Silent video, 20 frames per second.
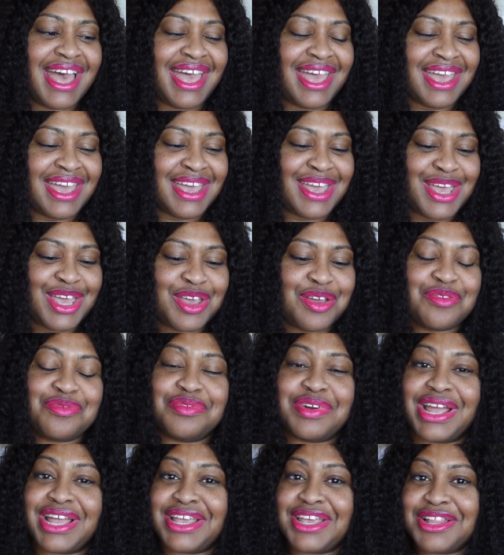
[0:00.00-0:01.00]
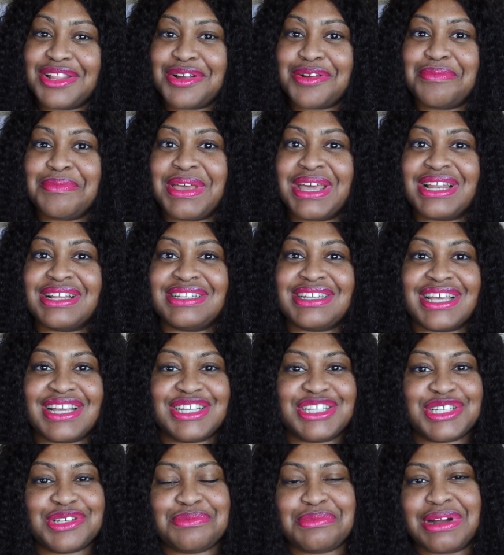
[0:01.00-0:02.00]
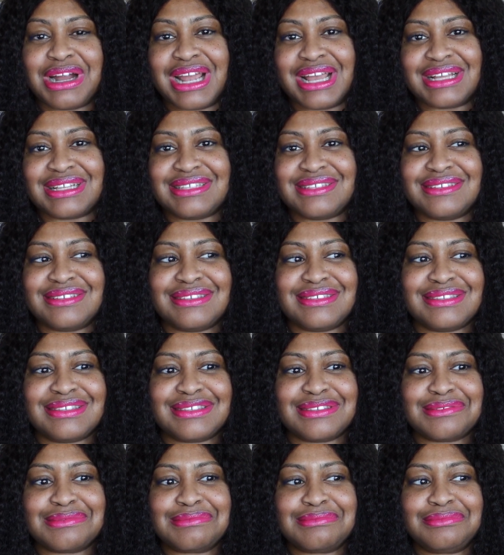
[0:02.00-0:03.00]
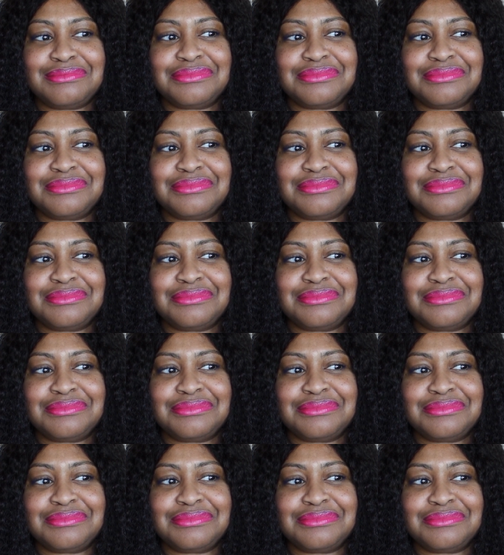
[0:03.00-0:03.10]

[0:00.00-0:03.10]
a regular meditation practice.